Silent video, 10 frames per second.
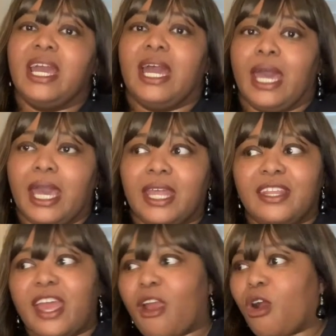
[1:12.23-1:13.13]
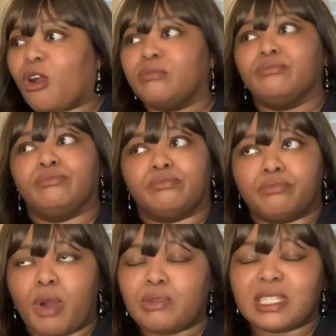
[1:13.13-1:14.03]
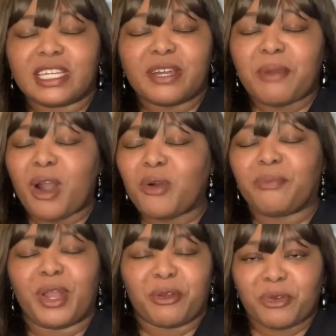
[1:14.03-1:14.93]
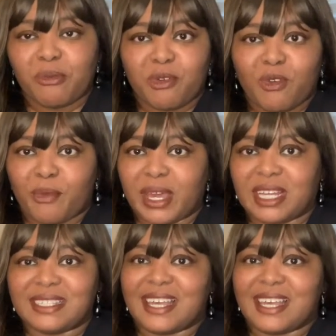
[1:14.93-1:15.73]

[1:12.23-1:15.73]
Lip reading: and they are mostly about paranormal romance